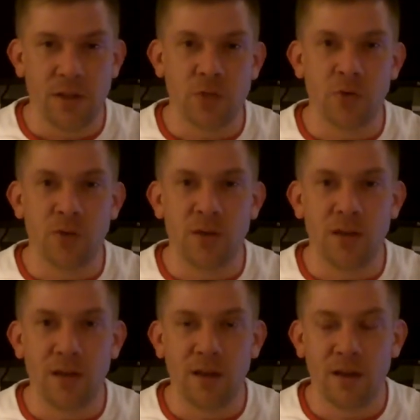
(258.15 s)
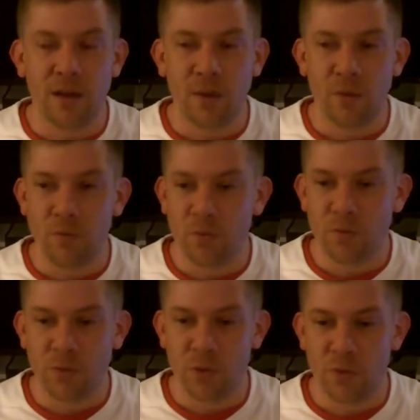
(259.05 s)
history geek,
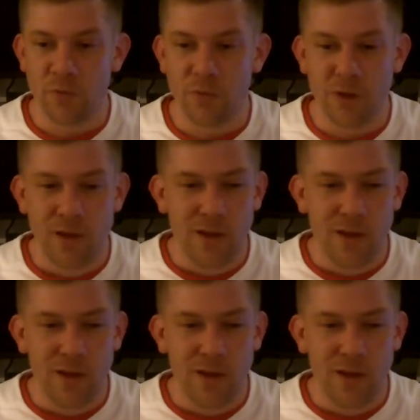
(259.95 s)
sort of